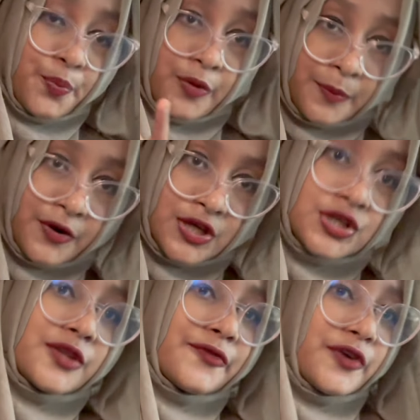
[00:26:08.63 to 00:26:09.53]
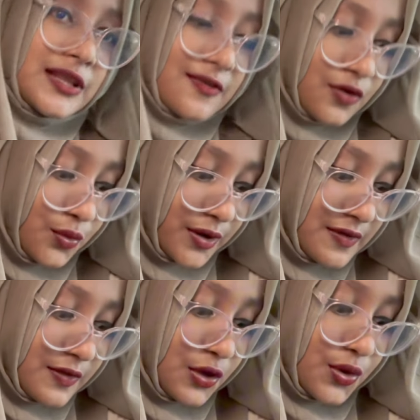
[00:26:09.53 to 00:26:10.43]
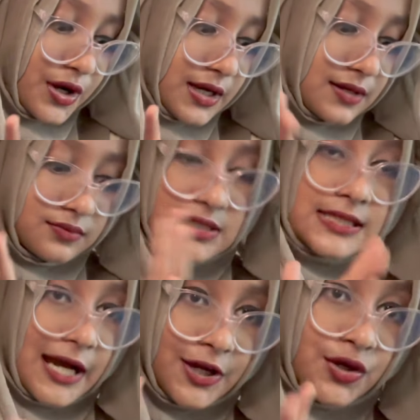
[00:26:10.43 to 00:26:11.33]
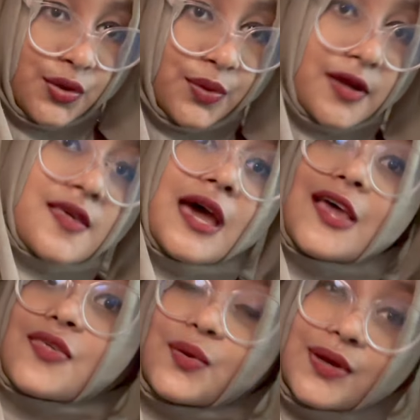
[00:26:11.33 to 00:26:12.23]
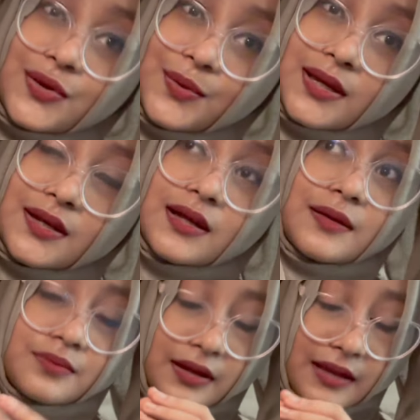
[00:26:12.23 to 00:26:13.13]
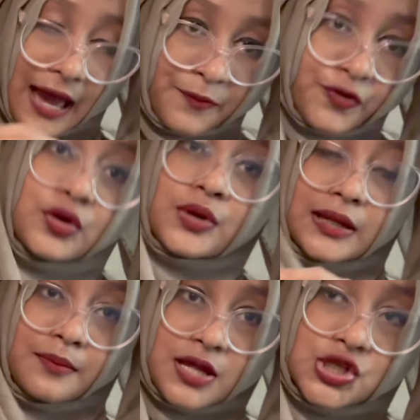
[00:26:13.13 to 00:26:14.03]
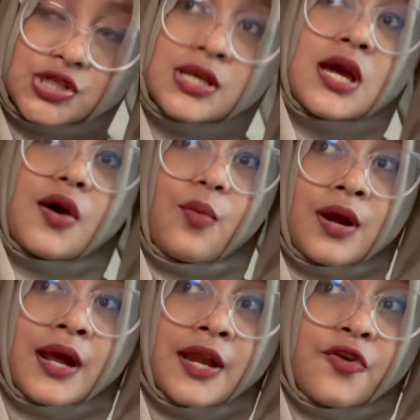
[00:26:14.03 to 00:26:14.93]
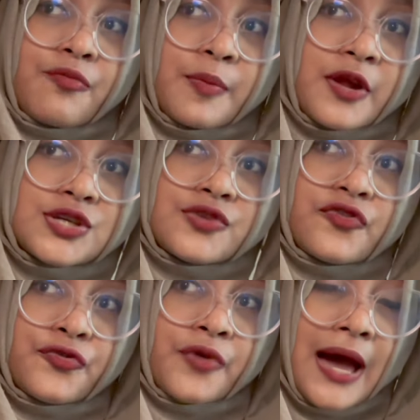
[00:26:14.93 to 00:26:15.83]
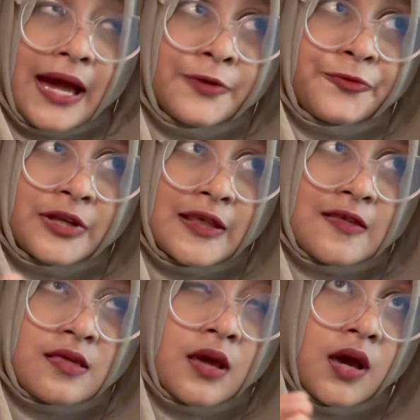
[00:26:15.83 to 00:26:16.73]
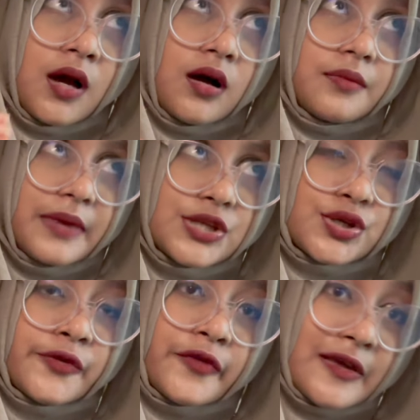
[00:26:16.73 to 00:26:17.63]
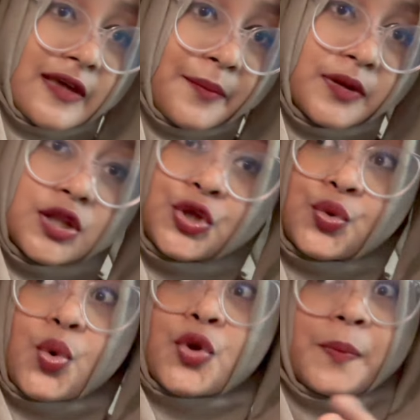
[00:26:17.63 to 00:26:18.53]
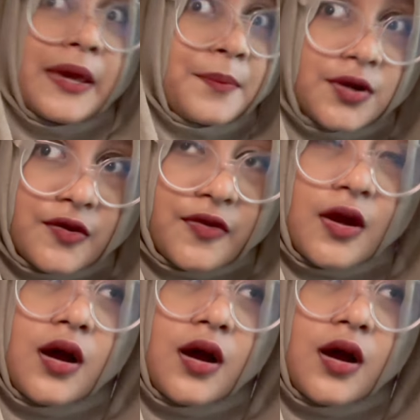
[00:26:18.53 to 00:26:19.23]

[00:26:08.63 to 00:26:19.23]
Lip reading: preparation for this course, your desired course, so you can absolutely mention what kind of preparations you've had for this major. For example, you wrote papers,